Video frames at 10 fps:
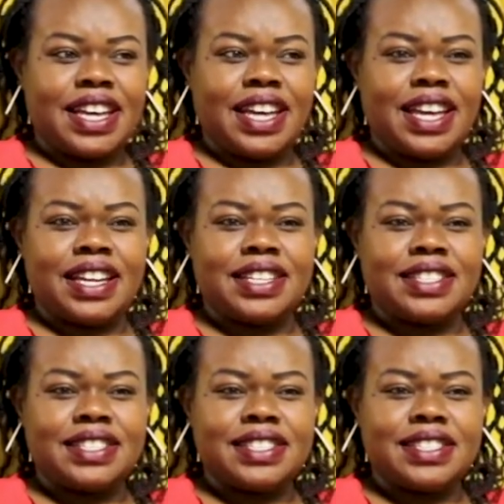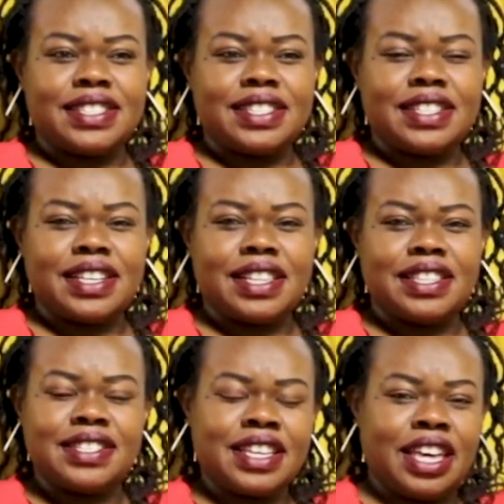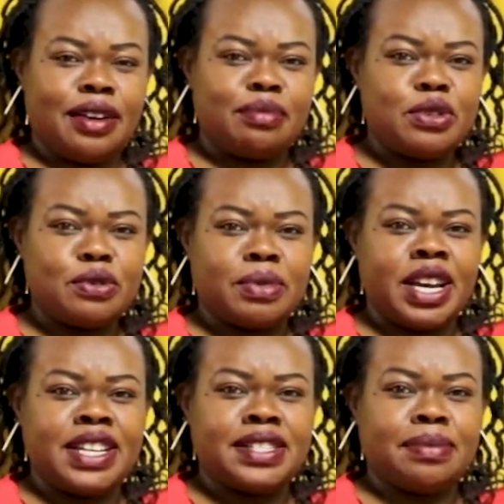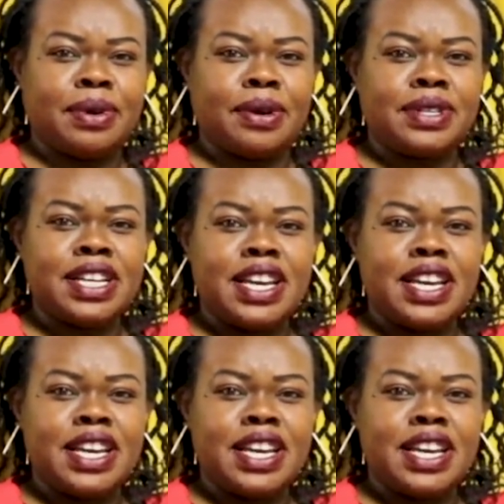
And this came to mind about